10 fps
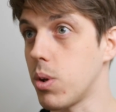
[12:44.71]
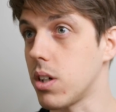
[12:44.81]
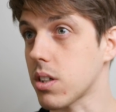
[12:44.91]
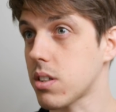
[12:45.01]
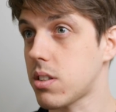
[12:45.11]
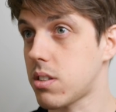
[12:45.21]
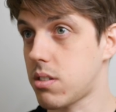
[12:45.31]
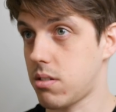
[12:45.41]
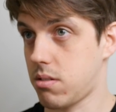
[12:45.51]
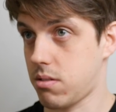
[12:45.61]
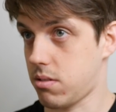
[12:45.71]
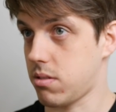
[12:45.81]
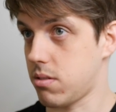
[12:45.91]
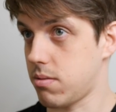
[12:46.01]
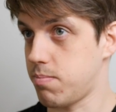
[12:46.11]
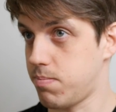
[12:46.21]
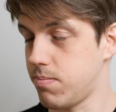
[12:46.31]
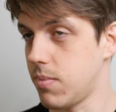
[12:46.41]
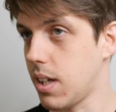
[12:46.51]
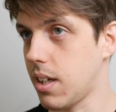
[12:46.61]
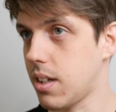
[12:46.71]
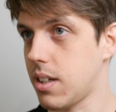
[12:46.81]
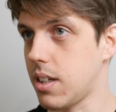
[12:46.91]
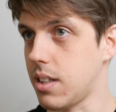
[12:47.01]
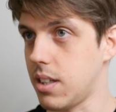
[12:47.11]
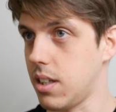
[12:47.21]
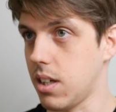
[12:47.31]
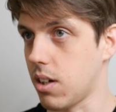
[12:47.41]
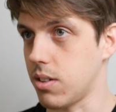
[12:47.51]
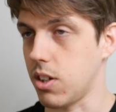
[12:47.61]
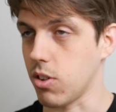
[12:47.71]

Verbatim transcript: works. You